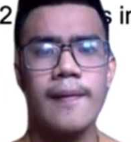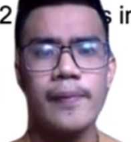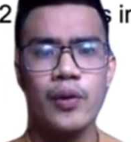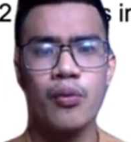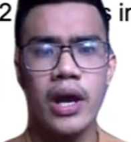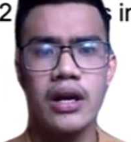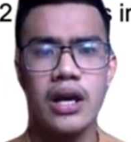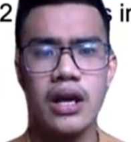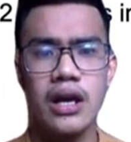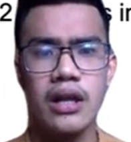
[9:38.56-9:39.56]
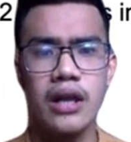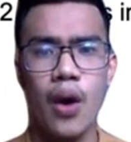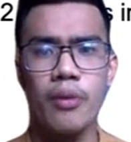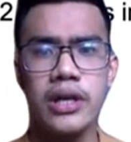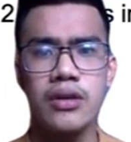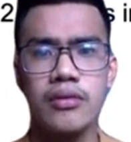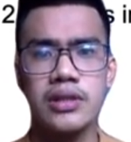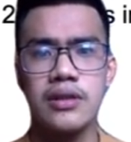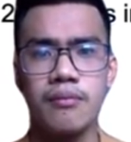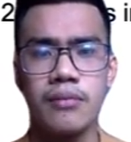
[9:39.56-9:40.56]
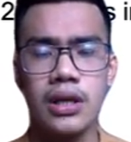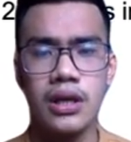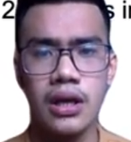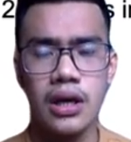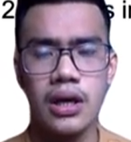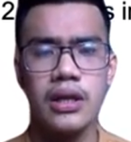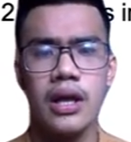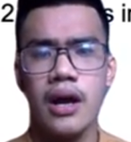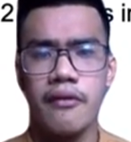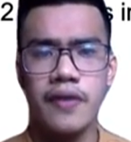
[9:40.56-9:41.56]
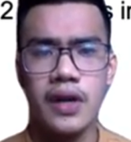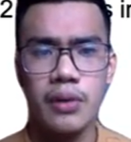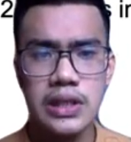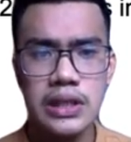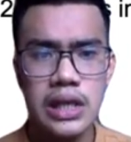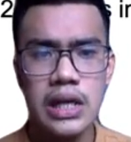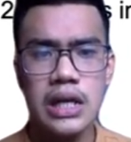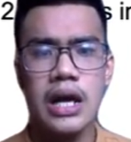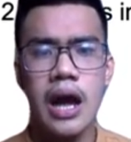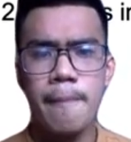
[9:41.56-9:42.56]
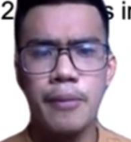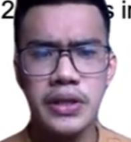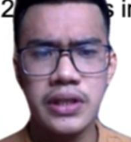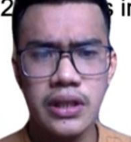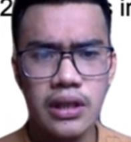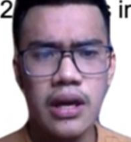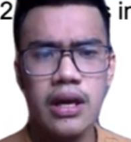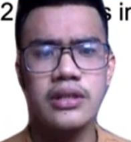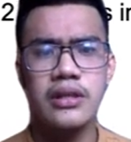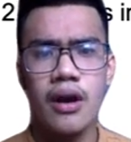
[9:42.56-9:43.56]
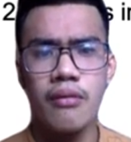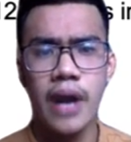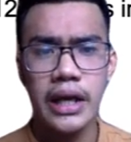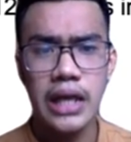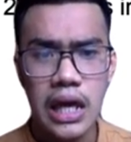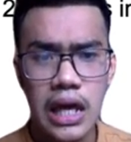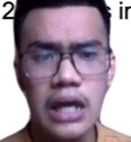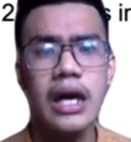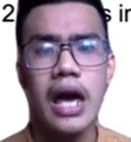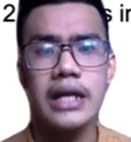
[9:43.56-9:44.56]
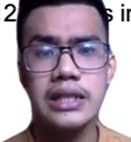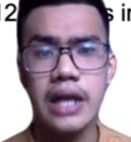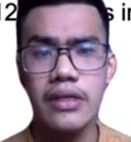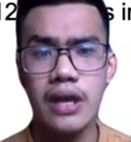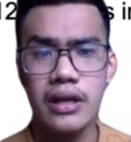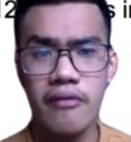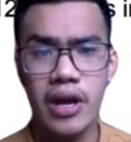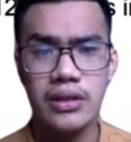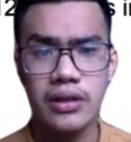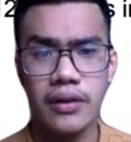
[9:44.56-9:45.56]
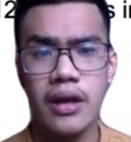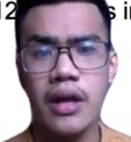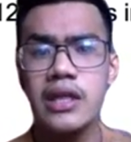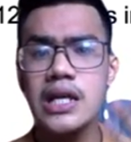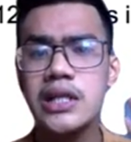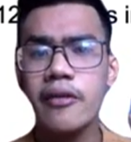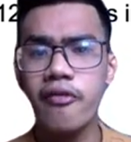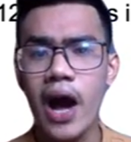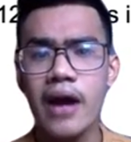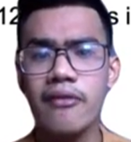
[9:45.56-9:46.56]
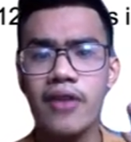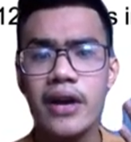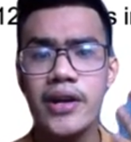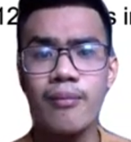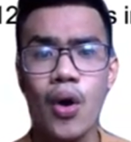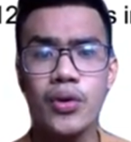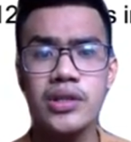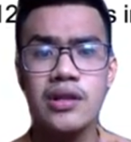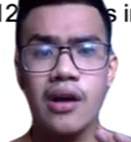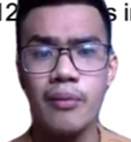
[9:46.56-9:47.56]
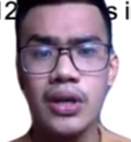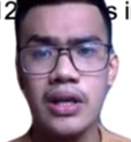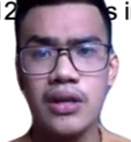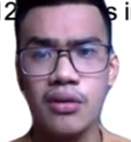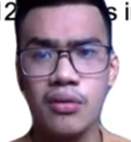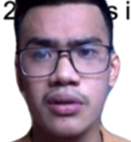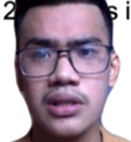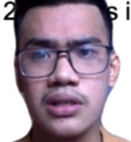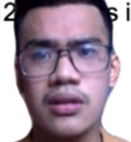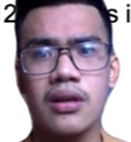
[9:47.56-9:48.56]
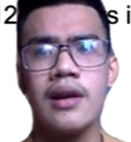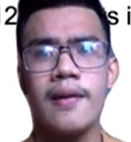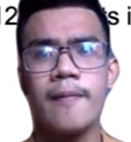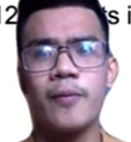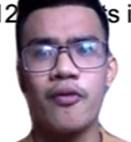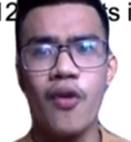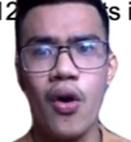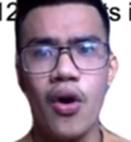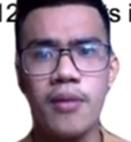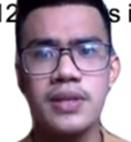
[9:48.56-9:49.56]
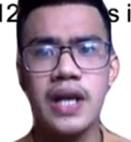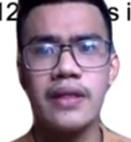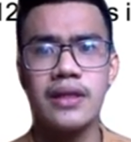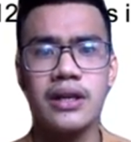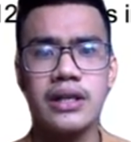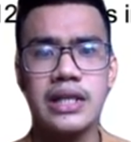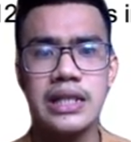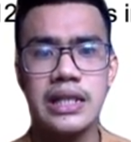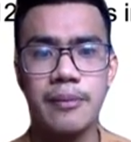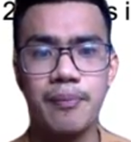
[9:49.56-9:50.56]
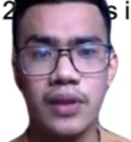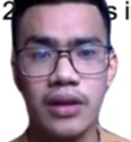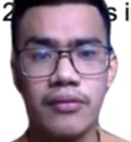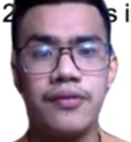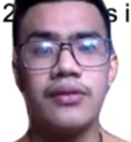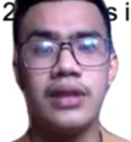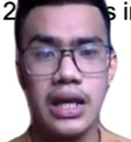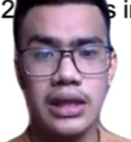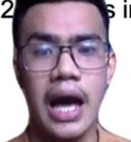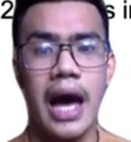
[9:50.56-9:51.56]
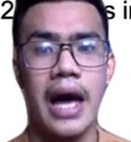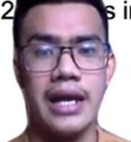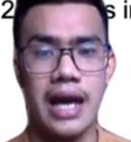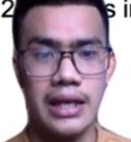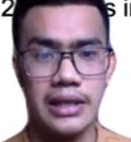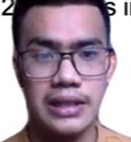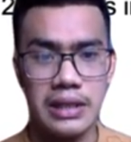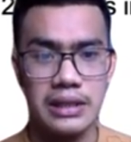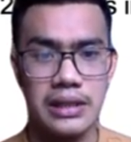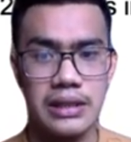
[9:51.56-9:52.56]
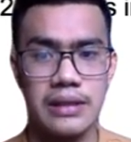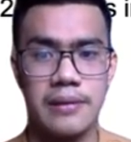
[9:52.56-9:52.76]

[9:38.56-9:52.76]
wherein we use the mean, frequency, percentage, ranking, and standard deviation. These 5 are the most commonly used forms under descriptive data analysis.